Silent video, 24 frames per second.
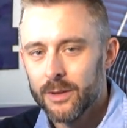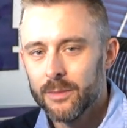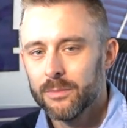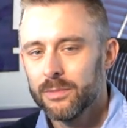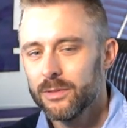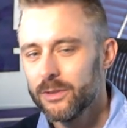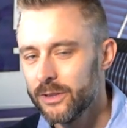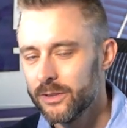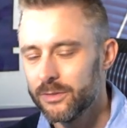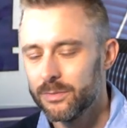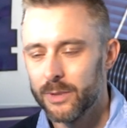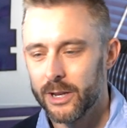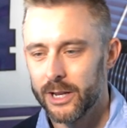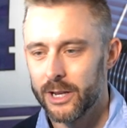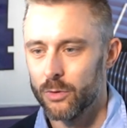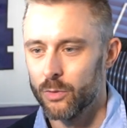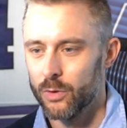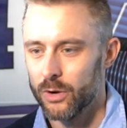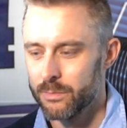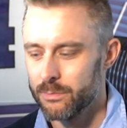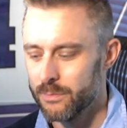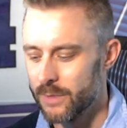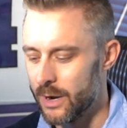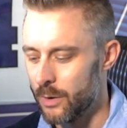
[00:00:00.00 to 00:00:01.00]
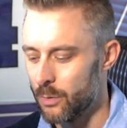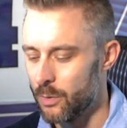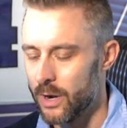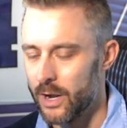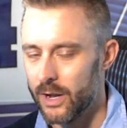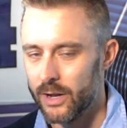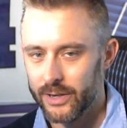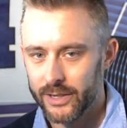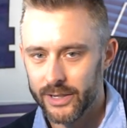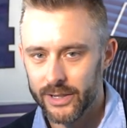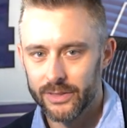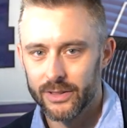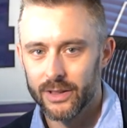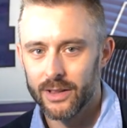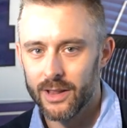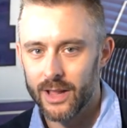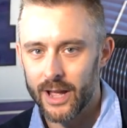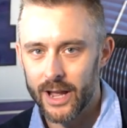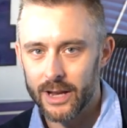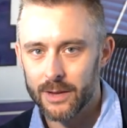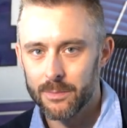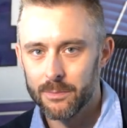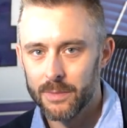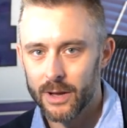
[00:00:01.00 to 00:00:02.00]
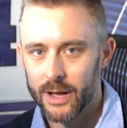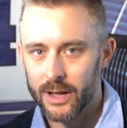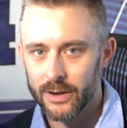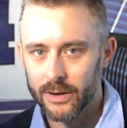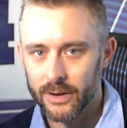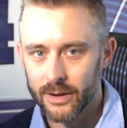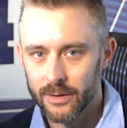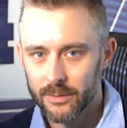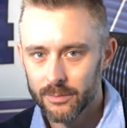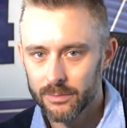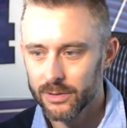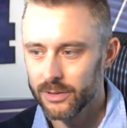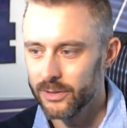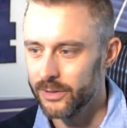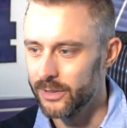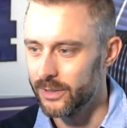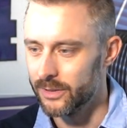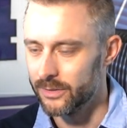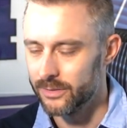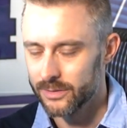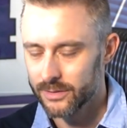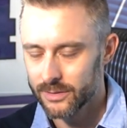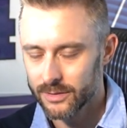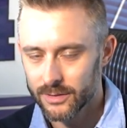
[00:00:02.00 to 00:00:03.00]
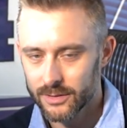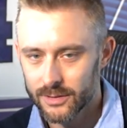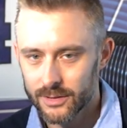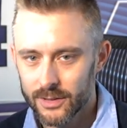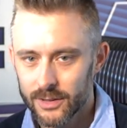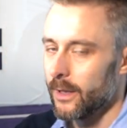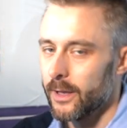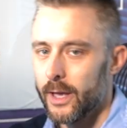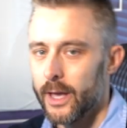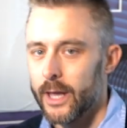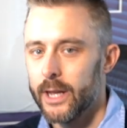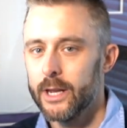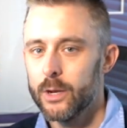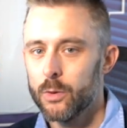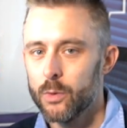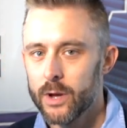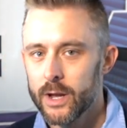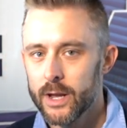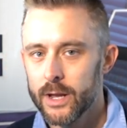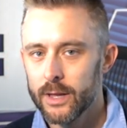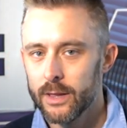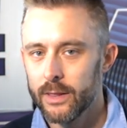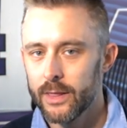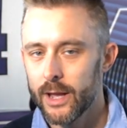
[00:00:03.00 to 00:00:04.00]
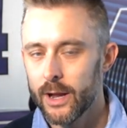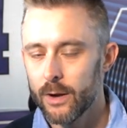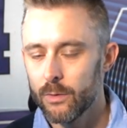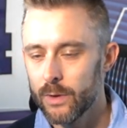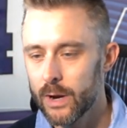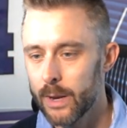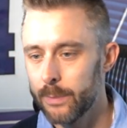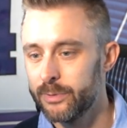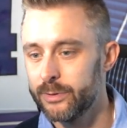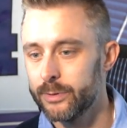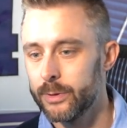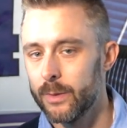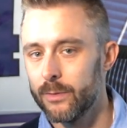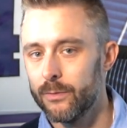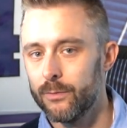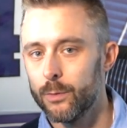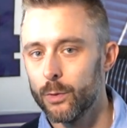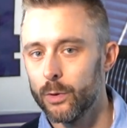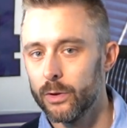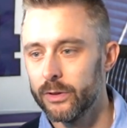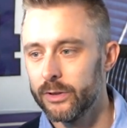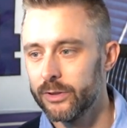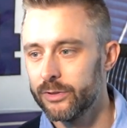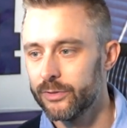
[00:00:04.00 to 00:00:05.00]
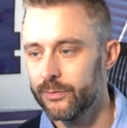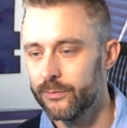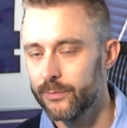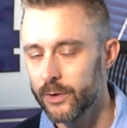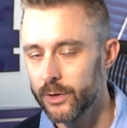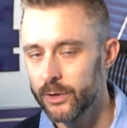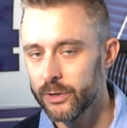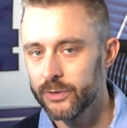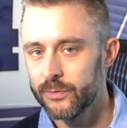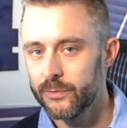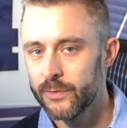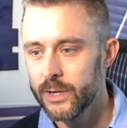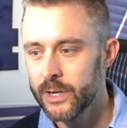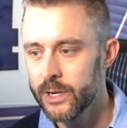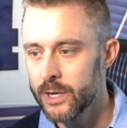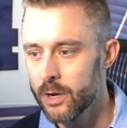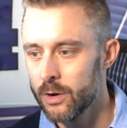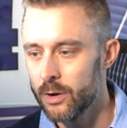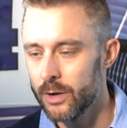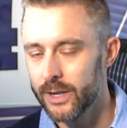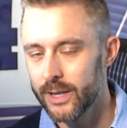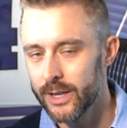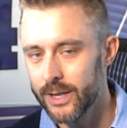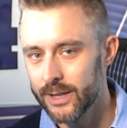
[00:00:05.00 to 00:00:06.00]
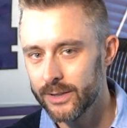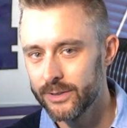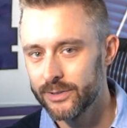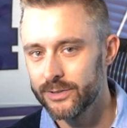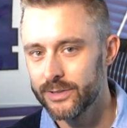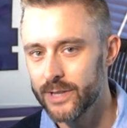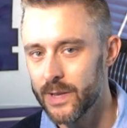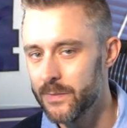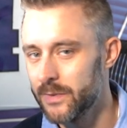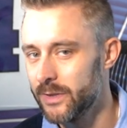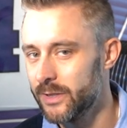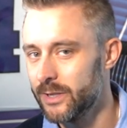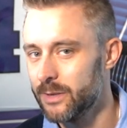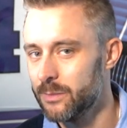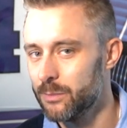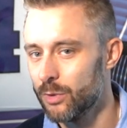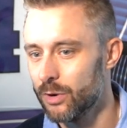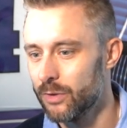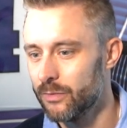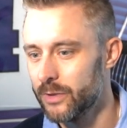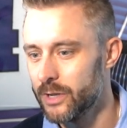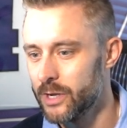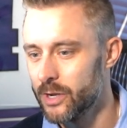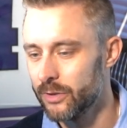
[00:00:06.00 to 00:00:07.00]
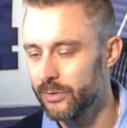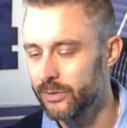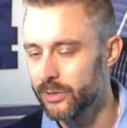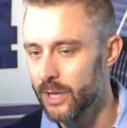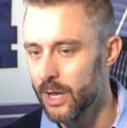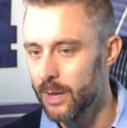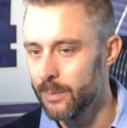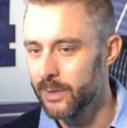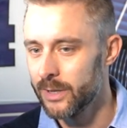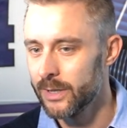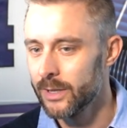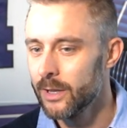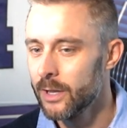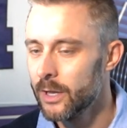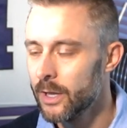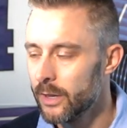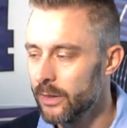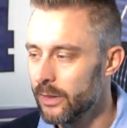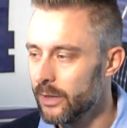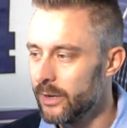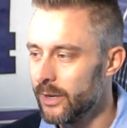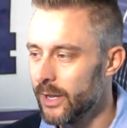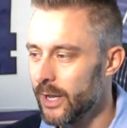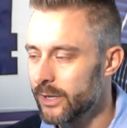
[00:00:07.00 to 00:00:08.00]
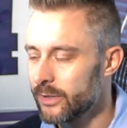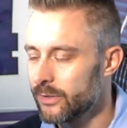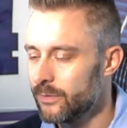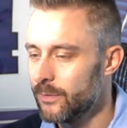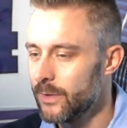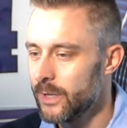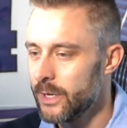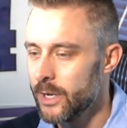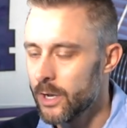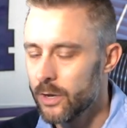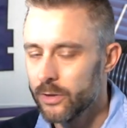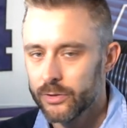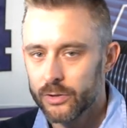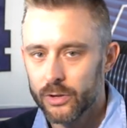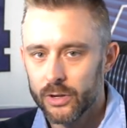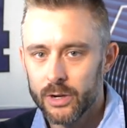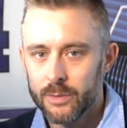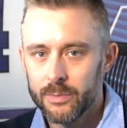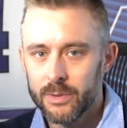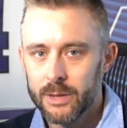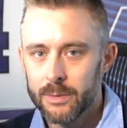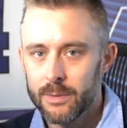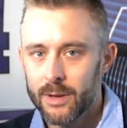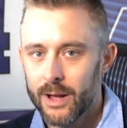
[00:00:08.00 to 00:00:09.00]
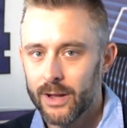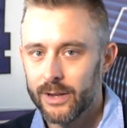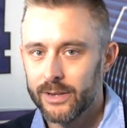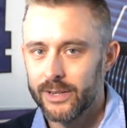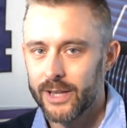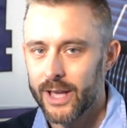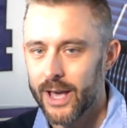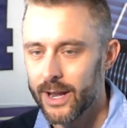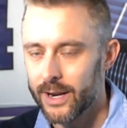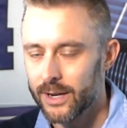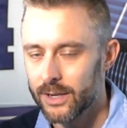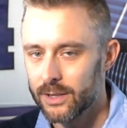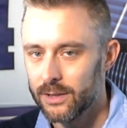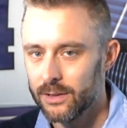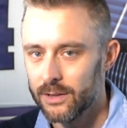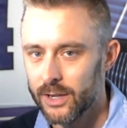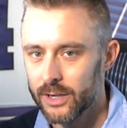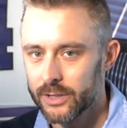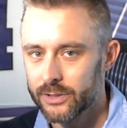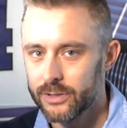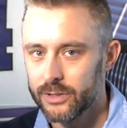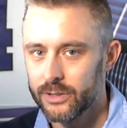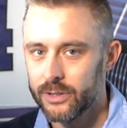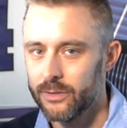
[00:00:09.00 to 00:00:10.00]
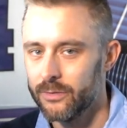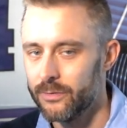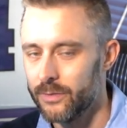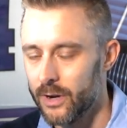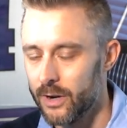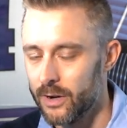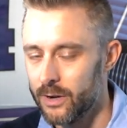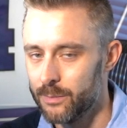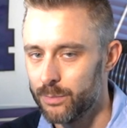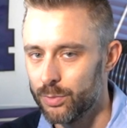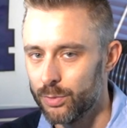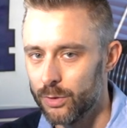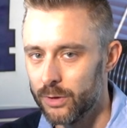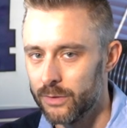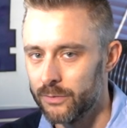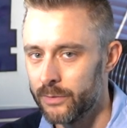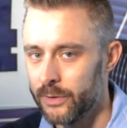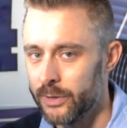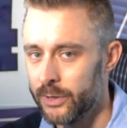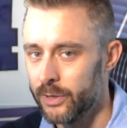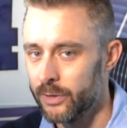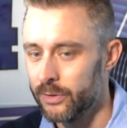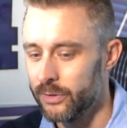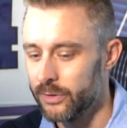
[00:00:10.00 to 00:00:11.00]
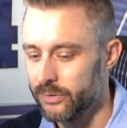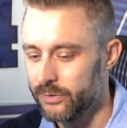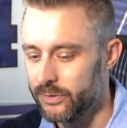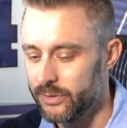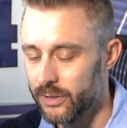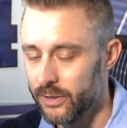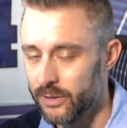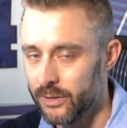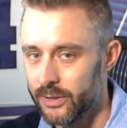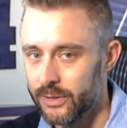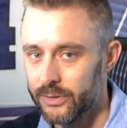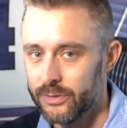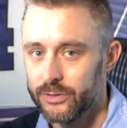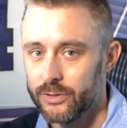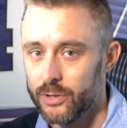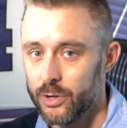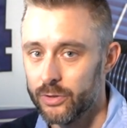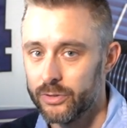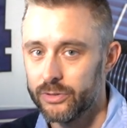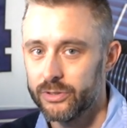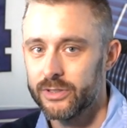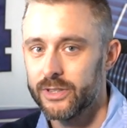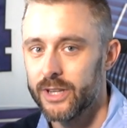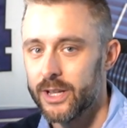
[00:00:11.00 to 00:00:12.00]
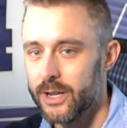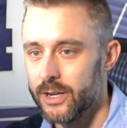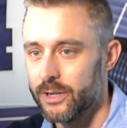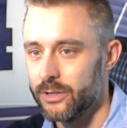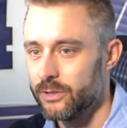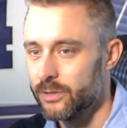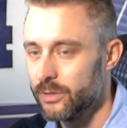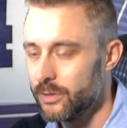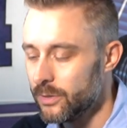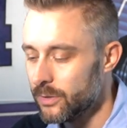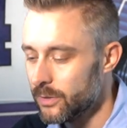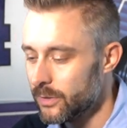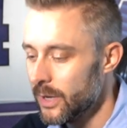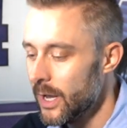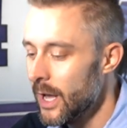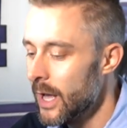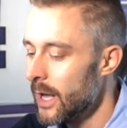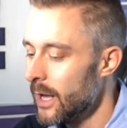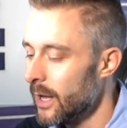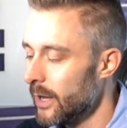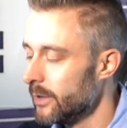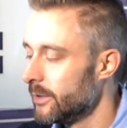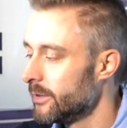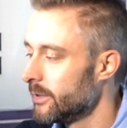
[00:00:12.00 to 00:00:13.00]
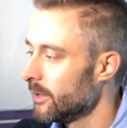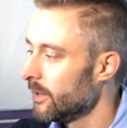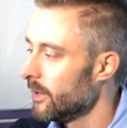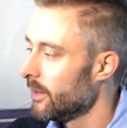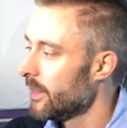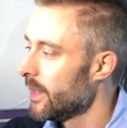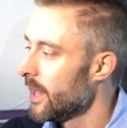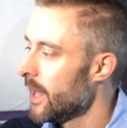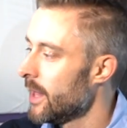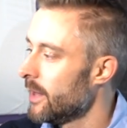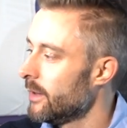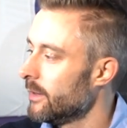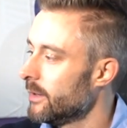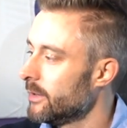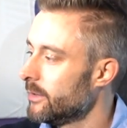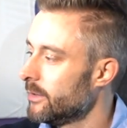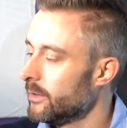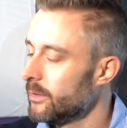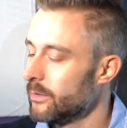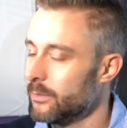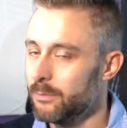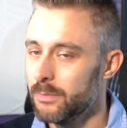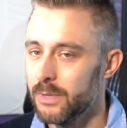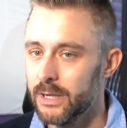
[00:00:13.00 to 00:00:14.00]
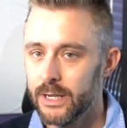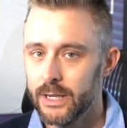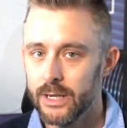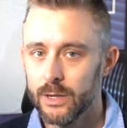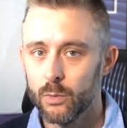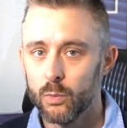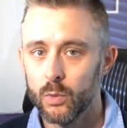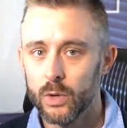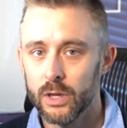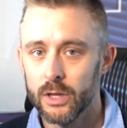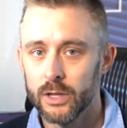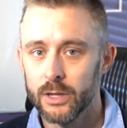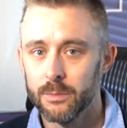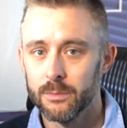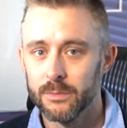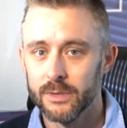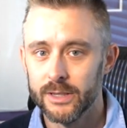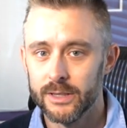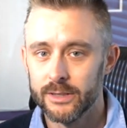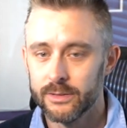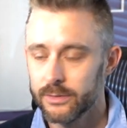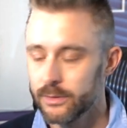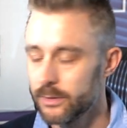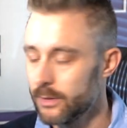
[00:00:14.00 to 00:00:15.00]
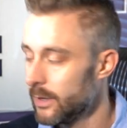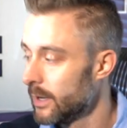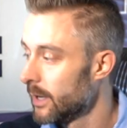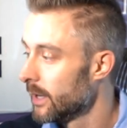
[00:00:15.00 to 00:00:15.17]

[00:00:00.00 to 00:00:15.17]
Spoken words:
please make it worth my while and hit the like button, please. Anyway, that wraps it up for this first video. Again, 17 more videos coming. The next video is going to be about data collection, a very important video in the series, so stay tuned. Until then, this is me, William Leese,